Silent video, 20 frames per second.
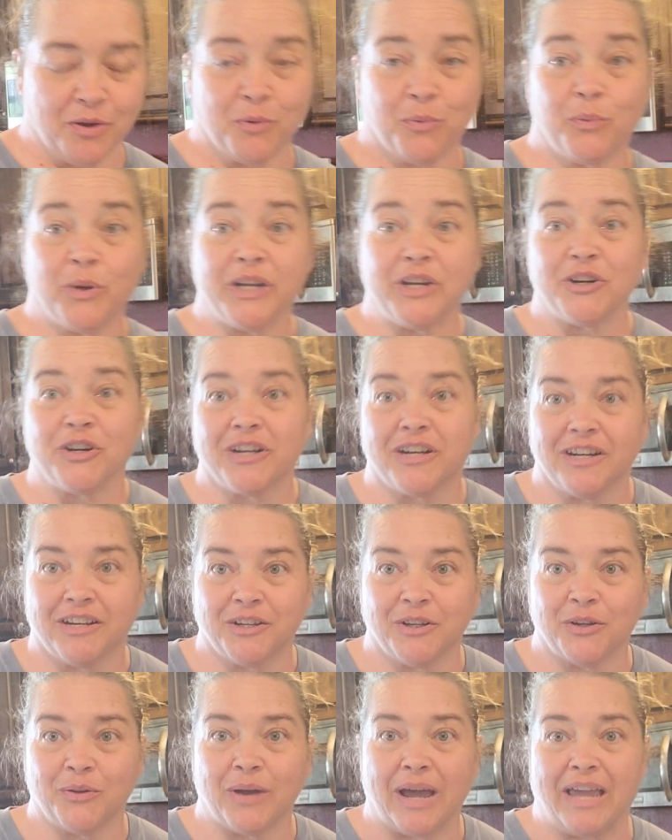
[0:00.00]
We are going to
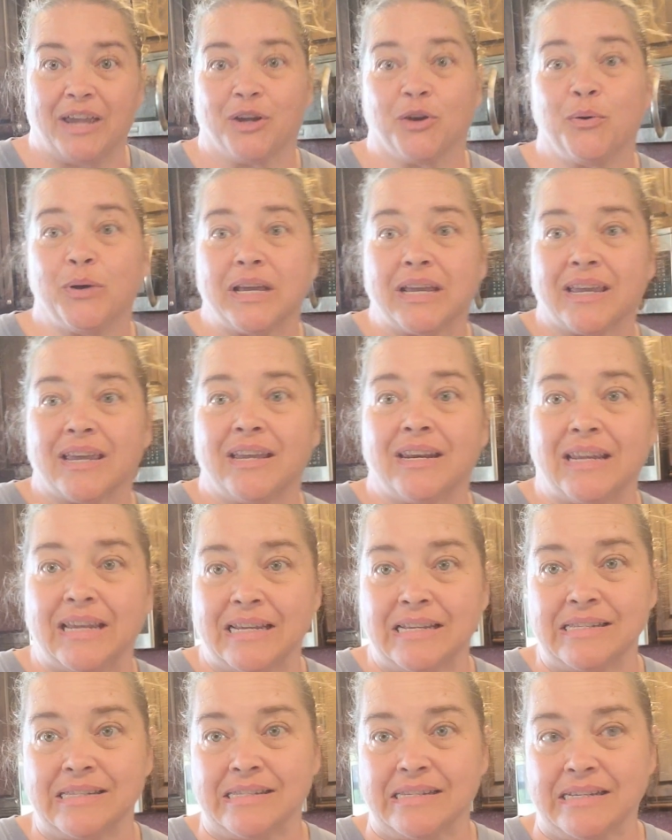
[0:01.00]
do a quick and
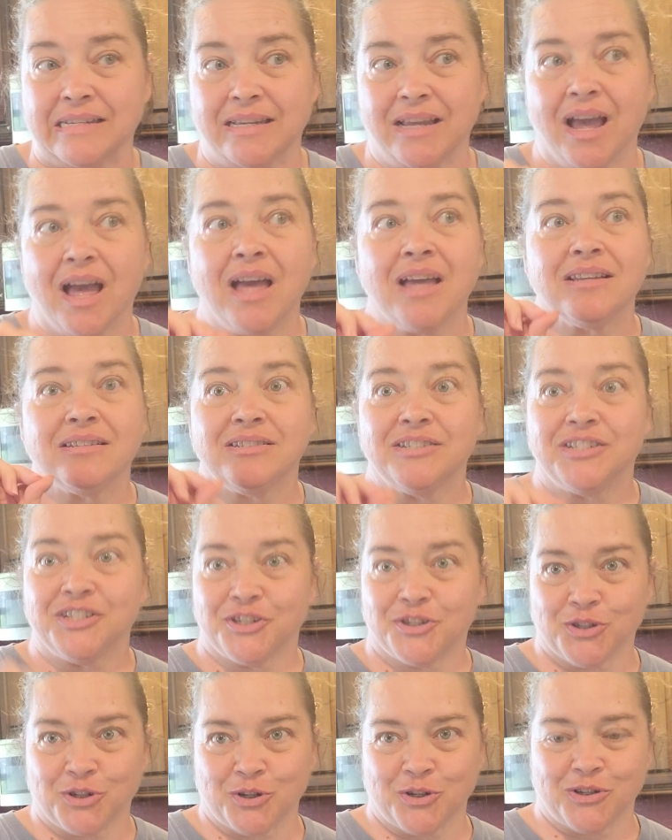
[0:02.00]
easy
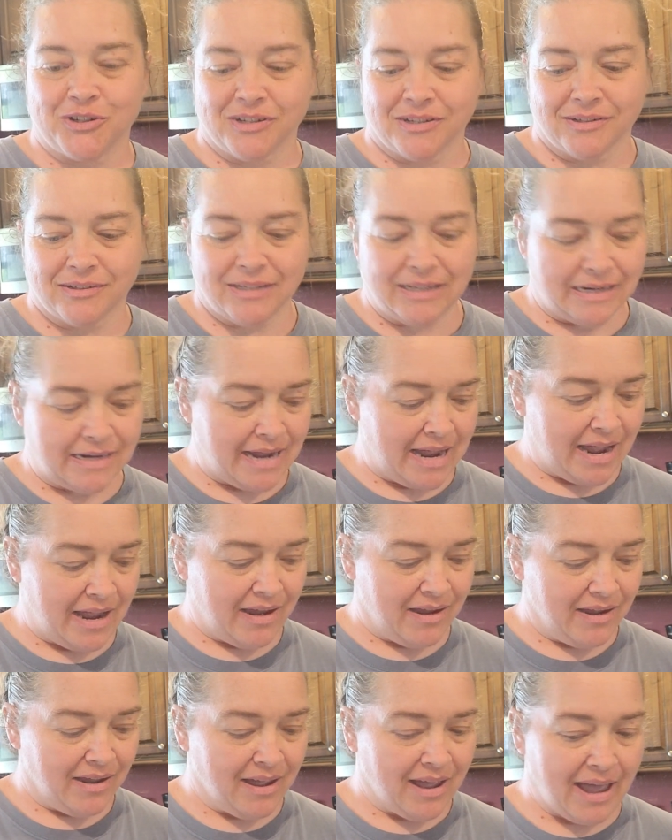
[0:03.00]
dessert today,
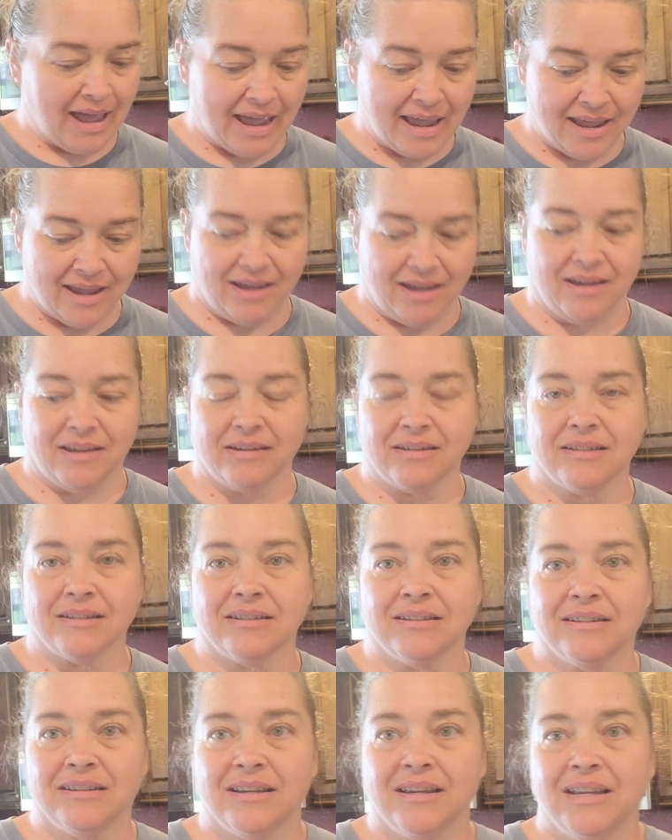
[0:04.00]
and
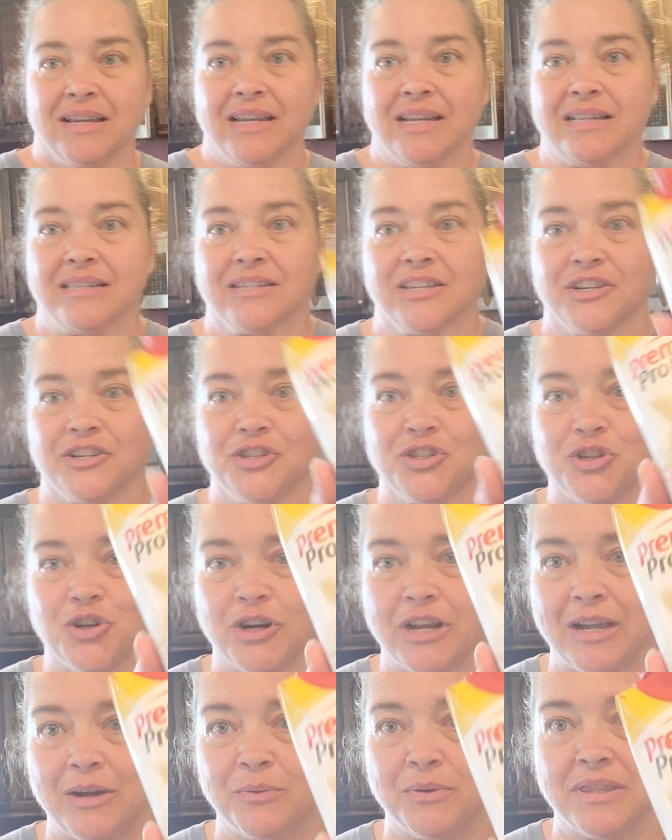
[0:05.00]
it's going to
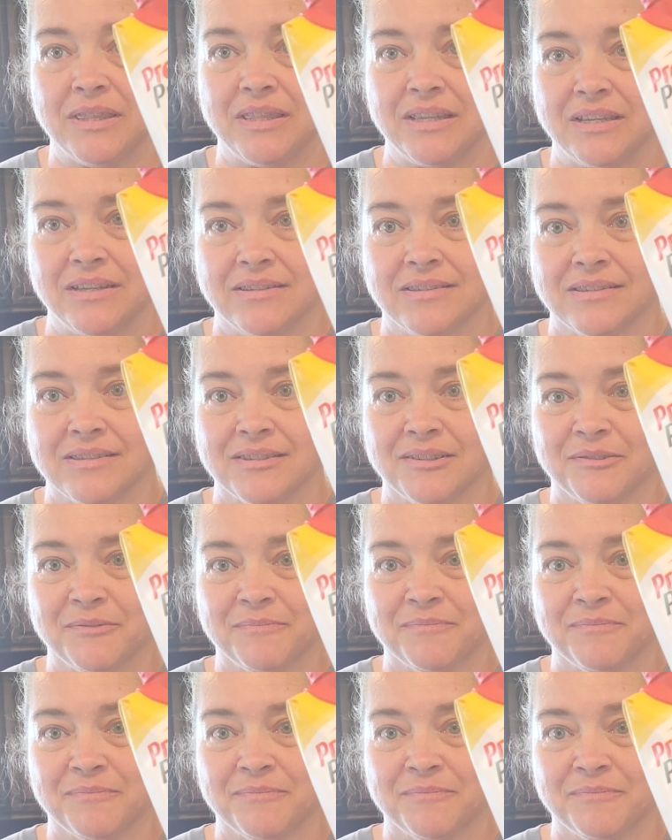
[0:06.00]
start out with this.